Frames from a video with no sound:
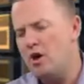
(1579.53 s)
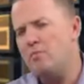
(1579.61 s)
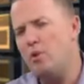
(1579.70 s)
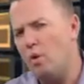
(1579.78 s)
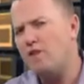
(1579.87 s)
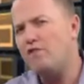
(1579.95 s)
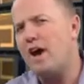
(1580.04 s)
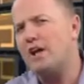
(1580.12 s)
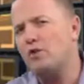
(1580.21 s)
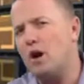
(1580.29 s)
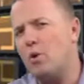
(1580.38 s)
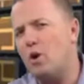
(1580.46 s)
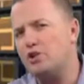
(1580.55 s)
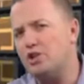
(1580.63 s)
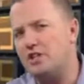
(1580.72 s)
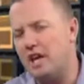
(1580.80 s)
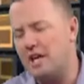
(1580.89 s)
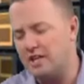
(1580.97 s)
But one factor I want you
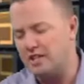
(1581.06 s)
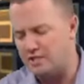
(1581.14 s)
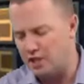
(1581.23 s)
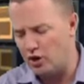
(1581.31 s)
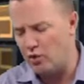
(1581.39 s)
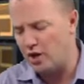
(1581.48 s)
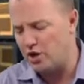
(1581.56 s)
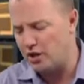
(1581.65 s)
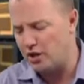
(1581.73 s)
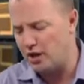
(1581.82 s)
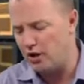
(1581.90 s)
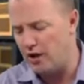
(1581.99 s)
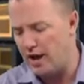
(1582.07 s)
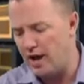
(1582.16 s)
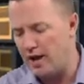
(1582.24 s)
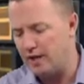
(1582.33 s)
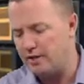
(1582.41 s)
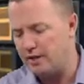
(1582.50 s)
to take into consideration here,
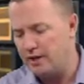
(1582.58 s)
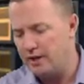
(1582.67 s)
and